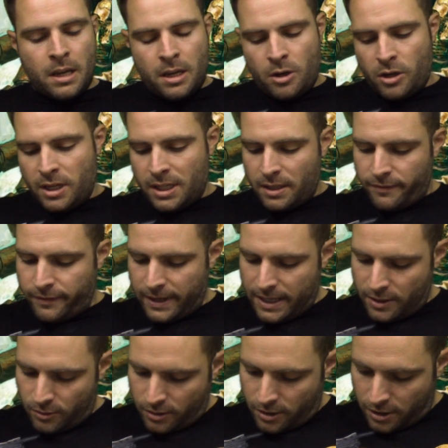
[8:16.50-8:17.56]
Is it the
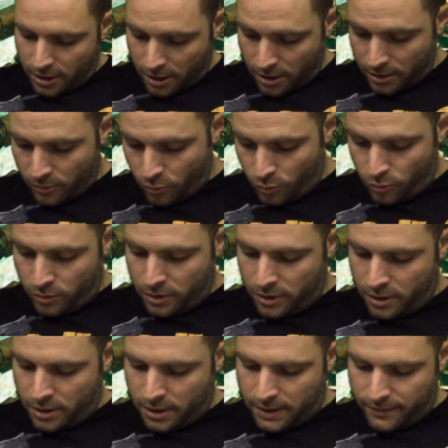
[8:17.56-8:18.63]
phase or the turn? Oh,
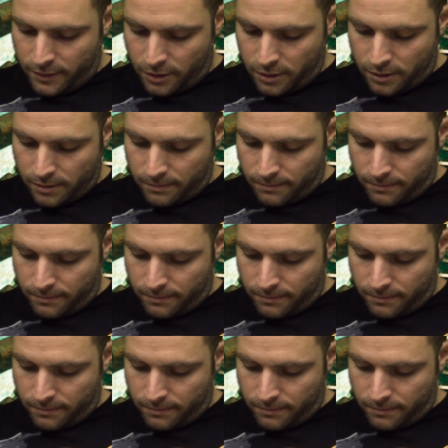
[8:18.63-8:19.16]
let's have a look.